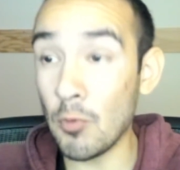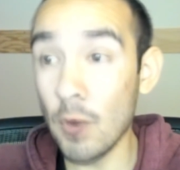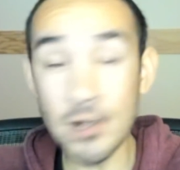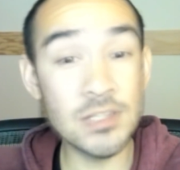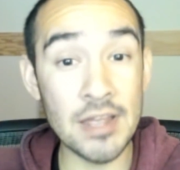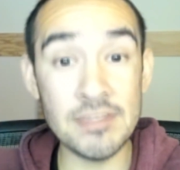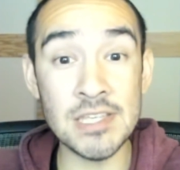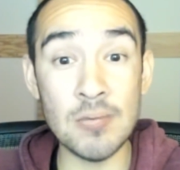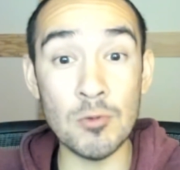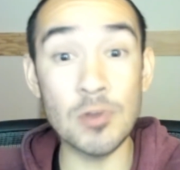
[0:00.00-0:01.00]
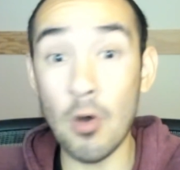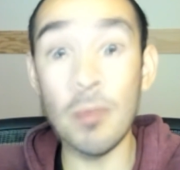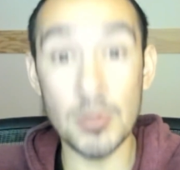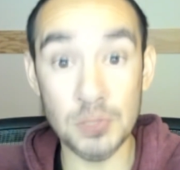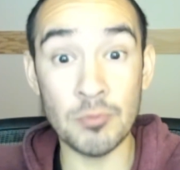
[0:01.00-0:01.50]
The worst I've seen was
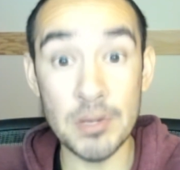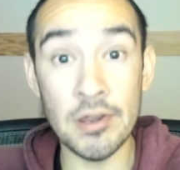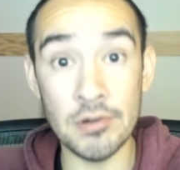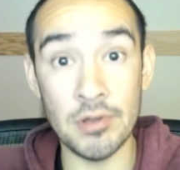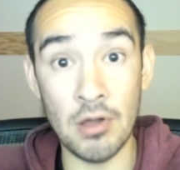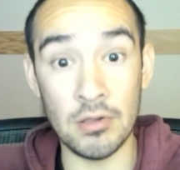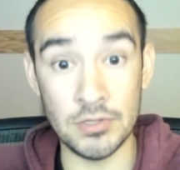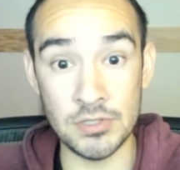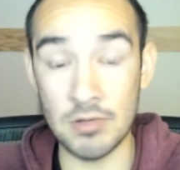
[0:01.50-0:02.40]
almost $300.